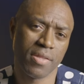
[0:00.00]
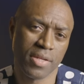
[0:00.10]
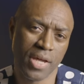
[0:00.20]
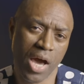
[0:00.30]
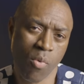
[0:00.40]

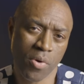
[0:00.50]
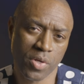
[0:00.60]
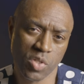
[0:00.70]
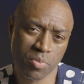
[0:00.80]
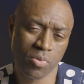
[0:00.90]
that I want to
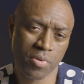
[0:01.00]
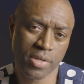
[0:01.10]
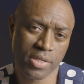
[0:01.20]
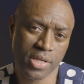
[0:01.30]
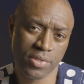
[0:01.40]
explore
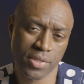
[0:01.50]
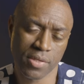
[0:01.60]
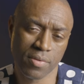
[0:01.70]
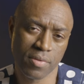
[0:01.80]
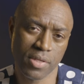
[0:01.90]
in
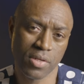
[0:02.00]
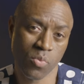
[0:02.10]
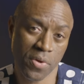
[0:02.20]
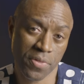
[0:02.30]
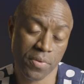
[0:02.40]
detail, you know,
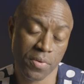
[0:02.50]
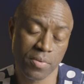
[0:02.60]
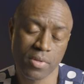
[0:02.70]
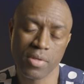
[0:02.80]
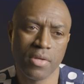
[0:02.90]
with you,